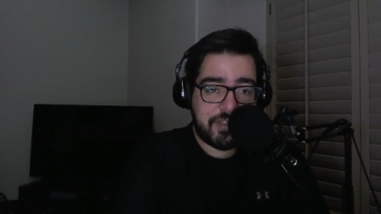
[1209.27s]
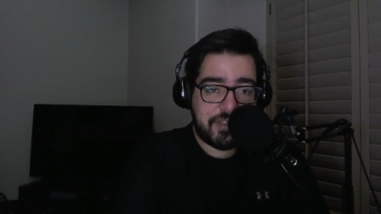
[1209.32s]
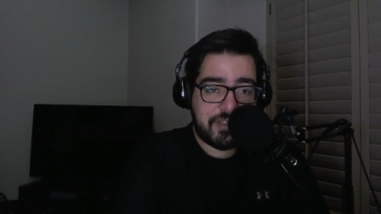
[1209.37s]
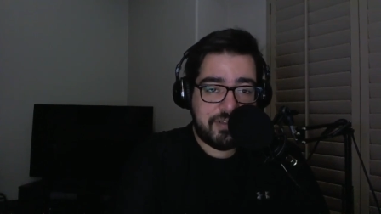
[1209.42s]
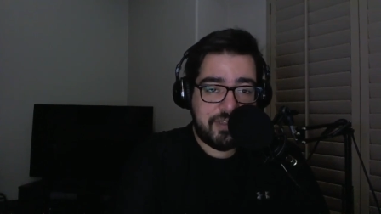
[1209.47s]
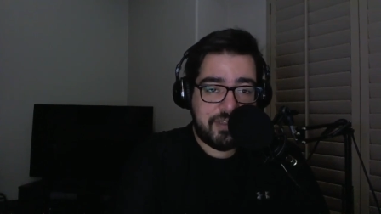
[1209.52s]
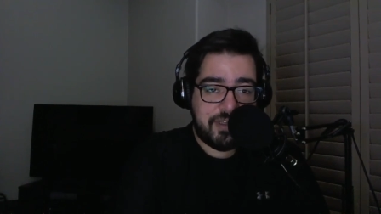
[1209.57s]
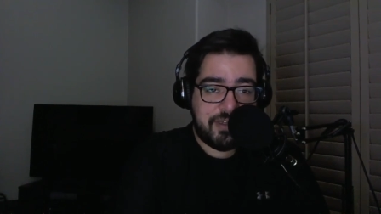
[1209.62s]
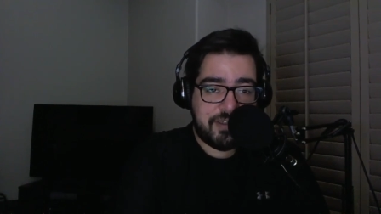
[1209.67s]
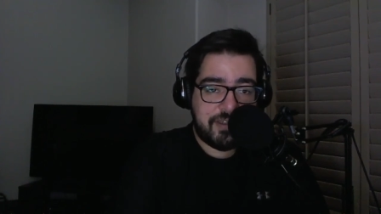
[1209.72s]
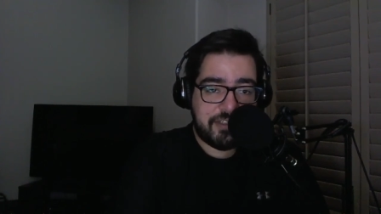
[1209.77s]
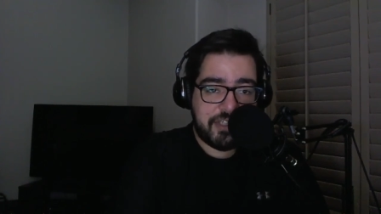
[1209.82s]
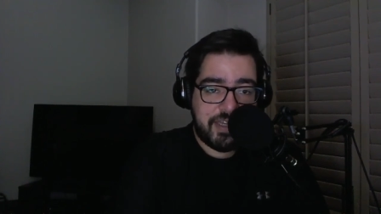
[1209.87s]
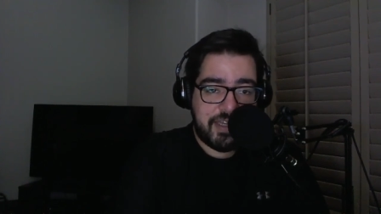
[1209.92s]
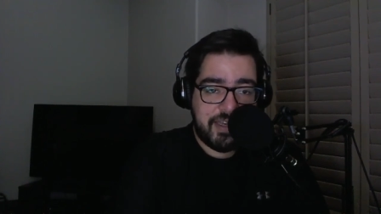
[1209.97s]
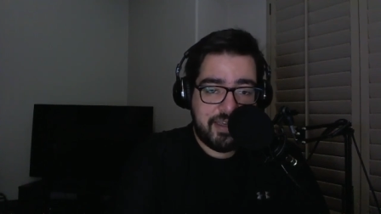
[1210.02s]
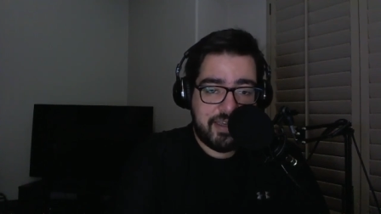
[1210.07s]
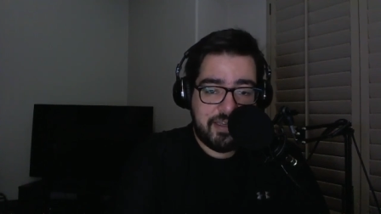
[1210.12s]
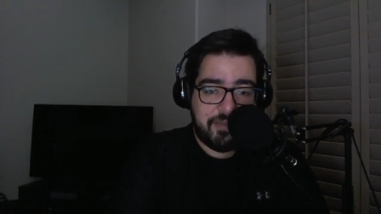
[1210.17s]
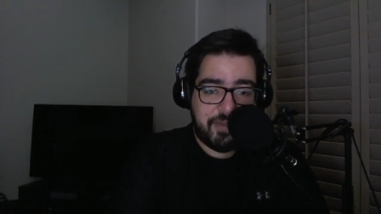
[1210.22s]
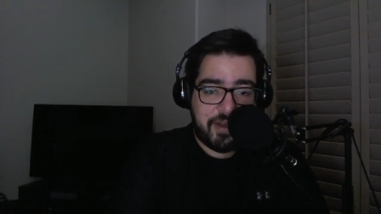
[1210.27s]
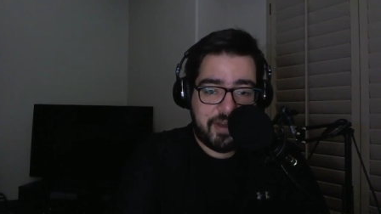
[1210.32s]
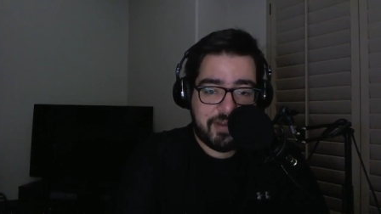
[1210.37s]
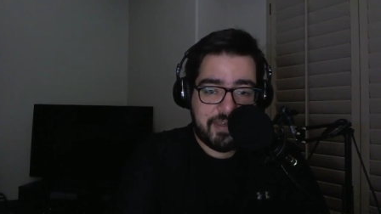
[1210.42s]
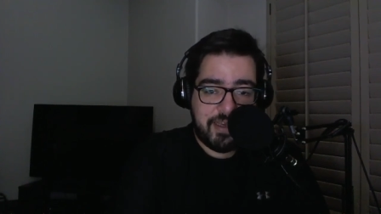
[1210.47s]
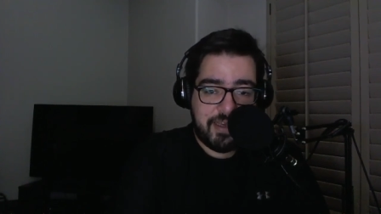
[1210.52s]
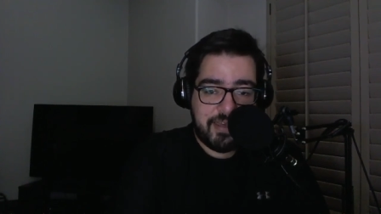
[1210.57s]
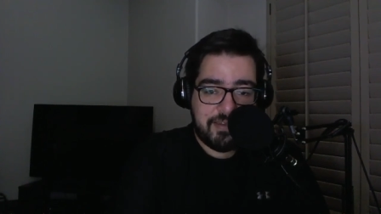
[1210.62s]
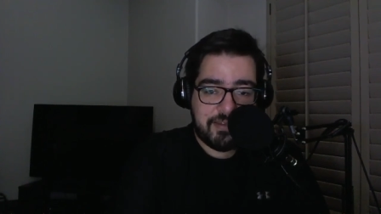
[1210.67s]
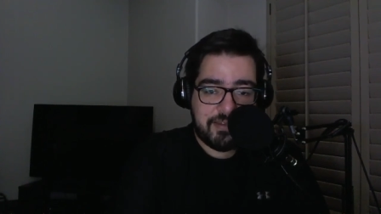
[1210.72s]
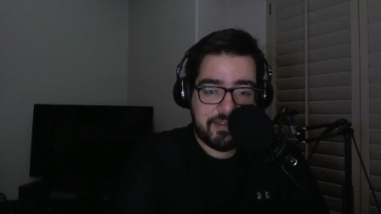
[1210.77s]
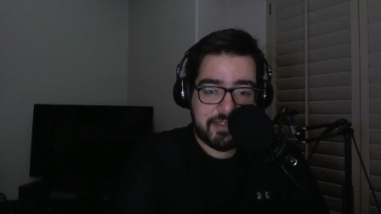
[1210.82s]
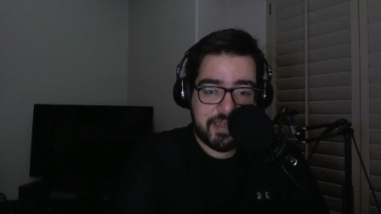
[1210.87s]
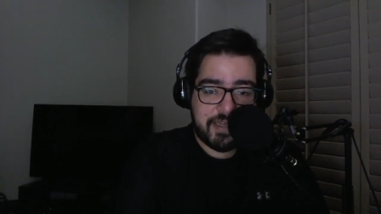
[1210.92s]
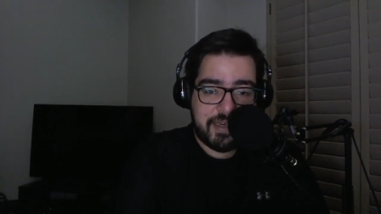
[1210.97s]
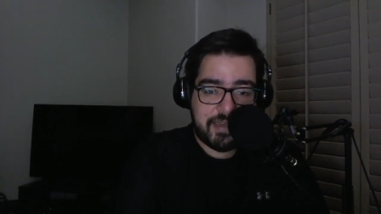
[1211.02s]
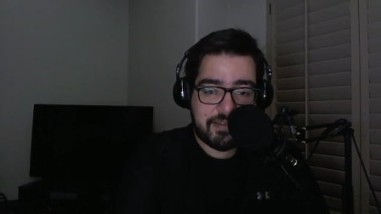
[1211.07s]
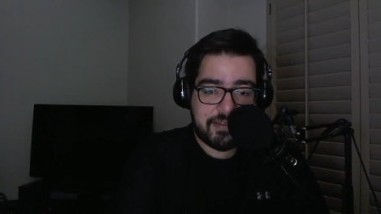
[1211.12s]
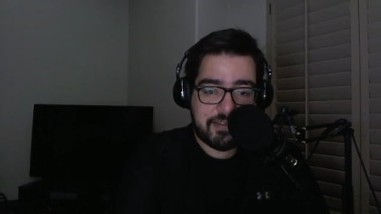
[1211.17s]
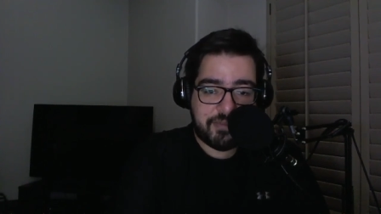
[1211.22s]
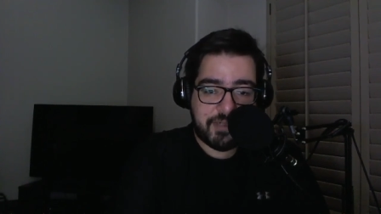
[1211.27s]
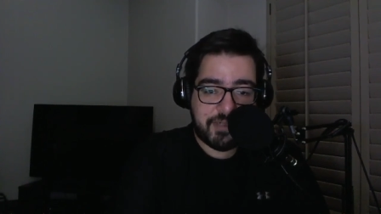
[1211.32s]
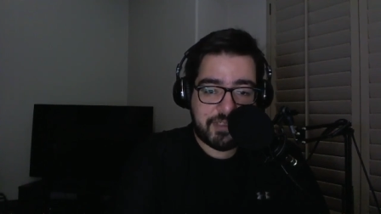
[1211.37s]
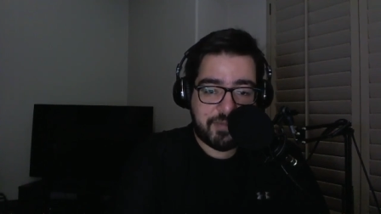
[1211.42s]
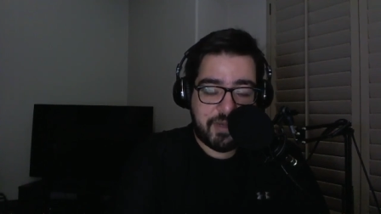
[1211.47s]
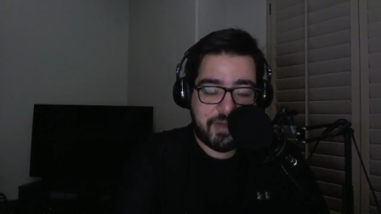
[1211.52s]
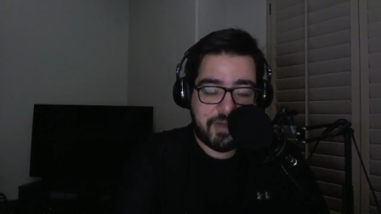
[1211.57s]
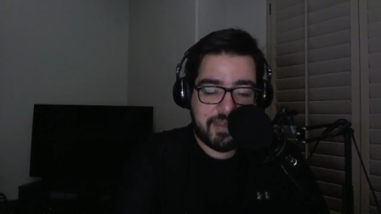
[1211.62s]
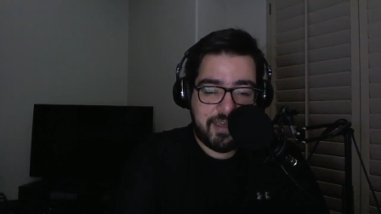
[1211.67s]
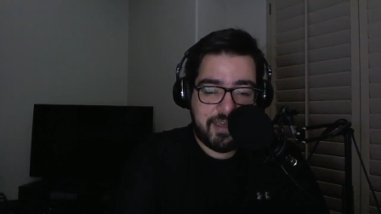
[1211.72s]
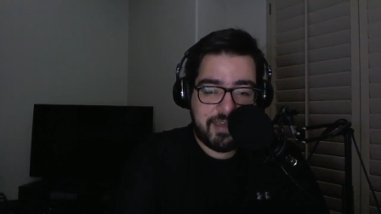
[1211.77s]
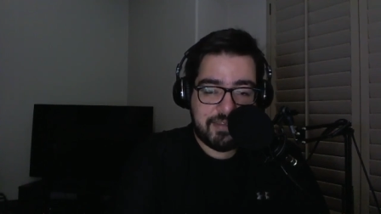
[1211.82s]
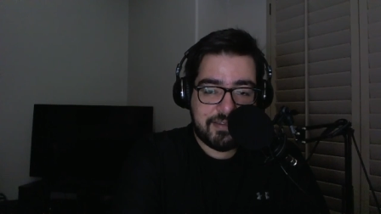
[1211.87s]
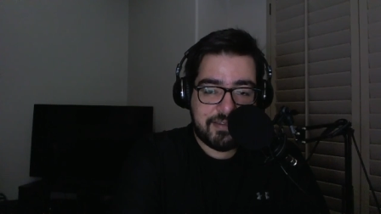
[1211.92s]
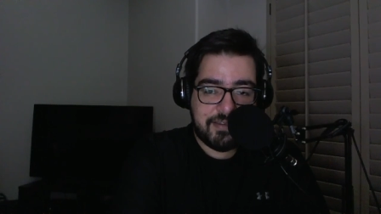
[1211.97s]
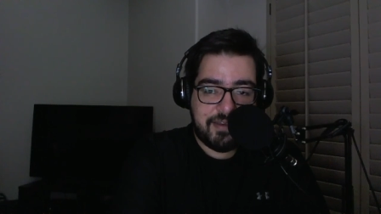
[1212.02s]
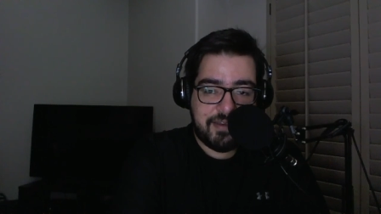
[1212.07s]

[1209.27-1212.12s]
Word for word: the J E podcast, the Jackass Express podcast.